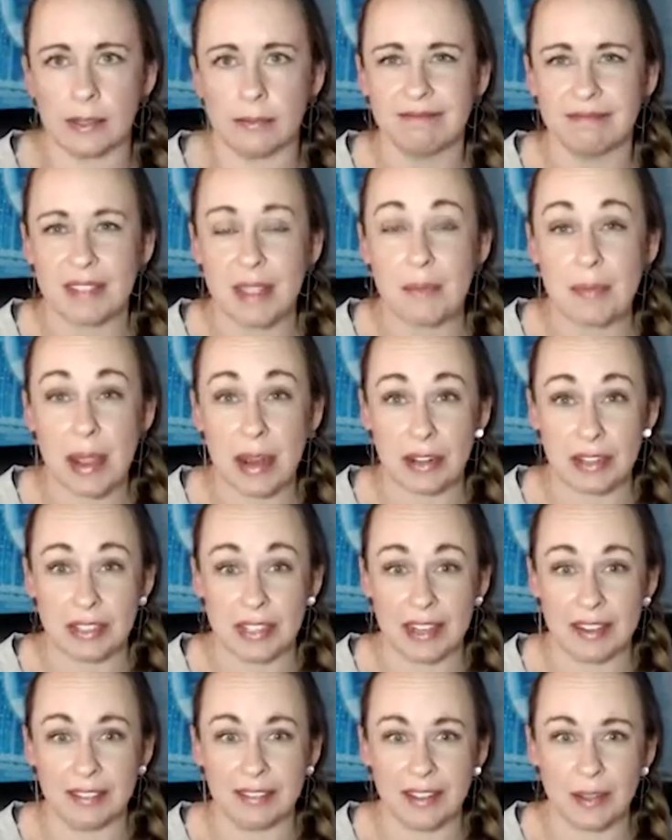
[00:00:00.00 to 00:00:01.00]

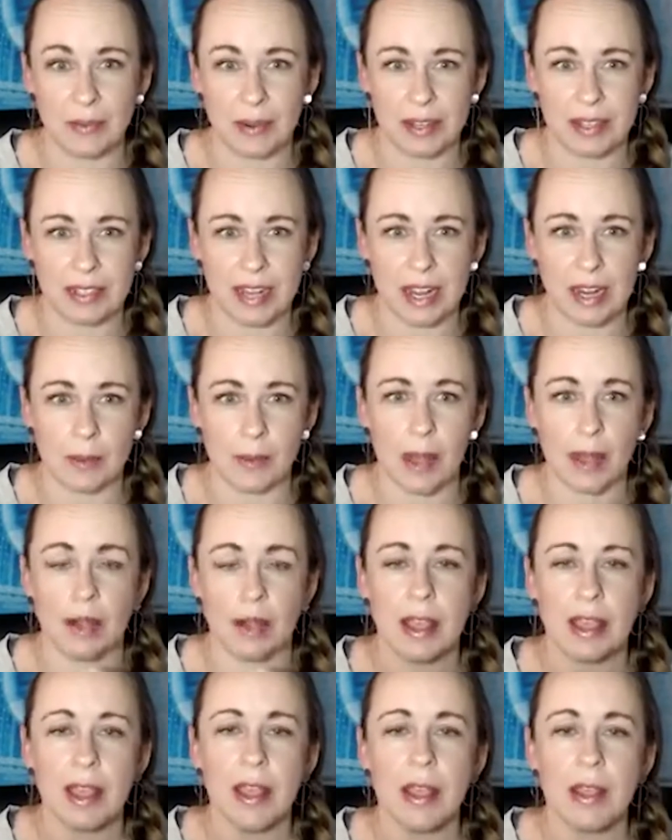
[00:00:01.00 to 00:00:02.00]
comparison that we're going to talk about,
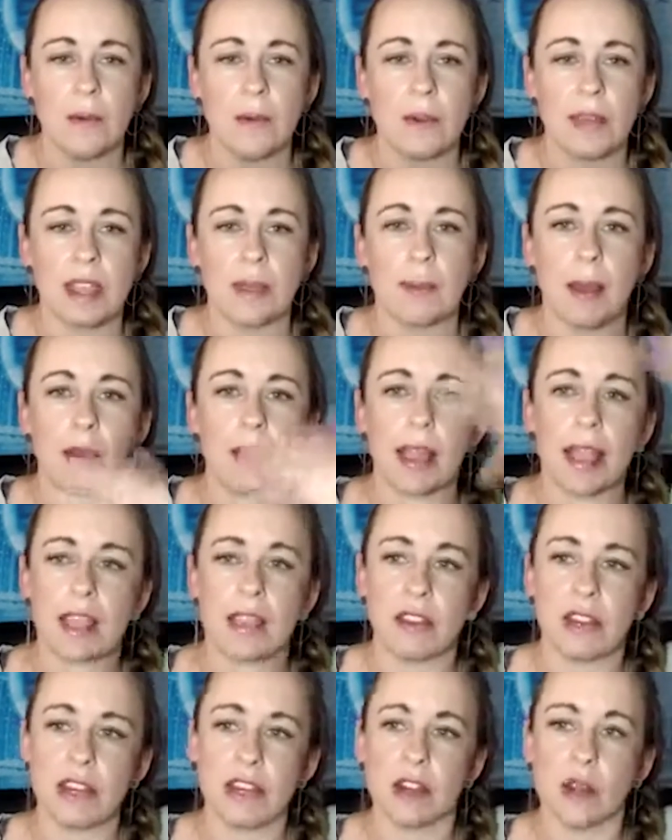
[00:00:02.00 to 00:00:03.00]
we think about, okay, you
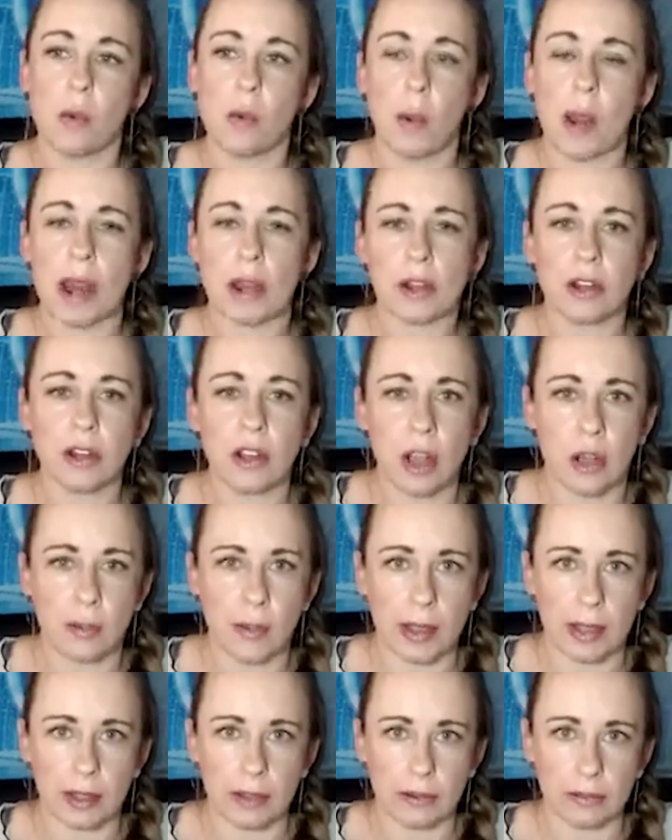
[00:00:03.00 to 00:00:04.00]
need to know where you're
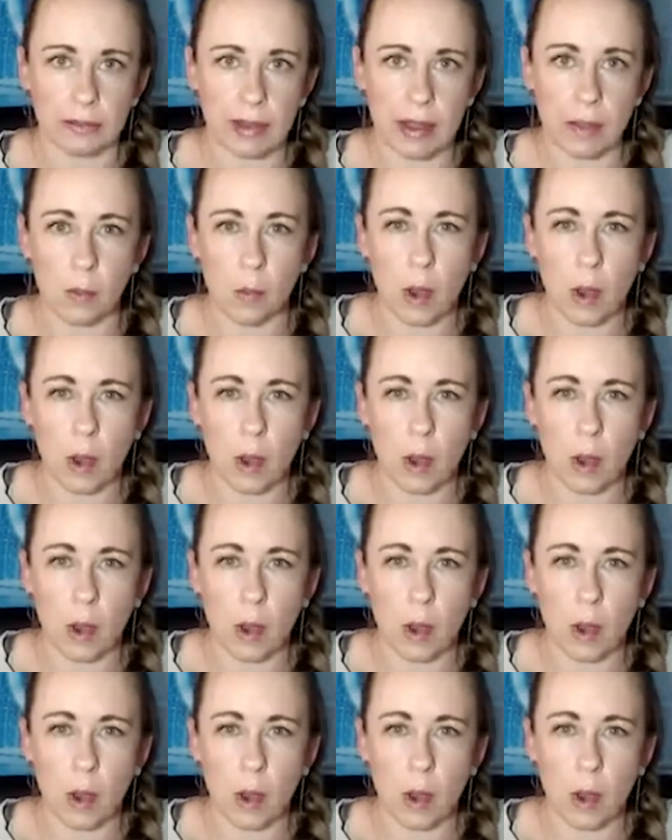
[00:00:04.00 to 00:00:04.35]
going, right?